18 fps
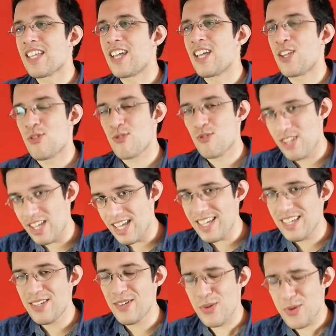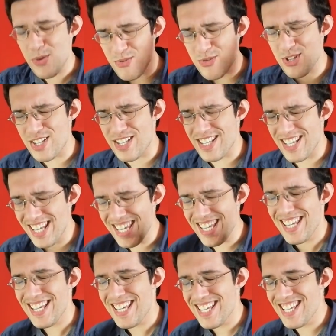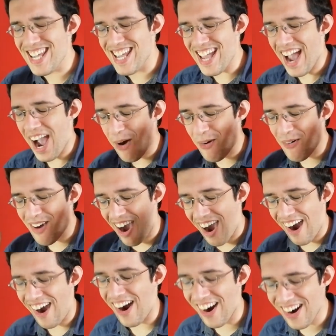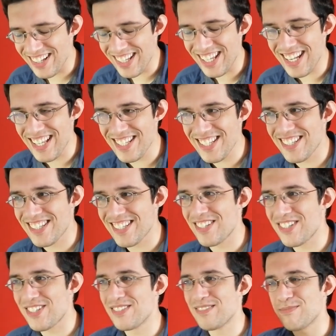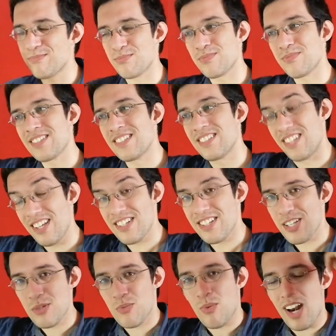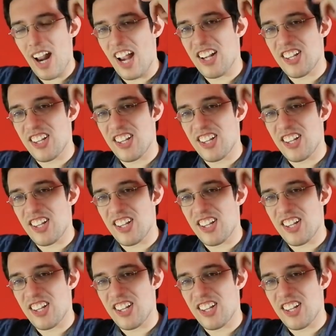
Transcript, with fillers: you see you see how hard it is this is what i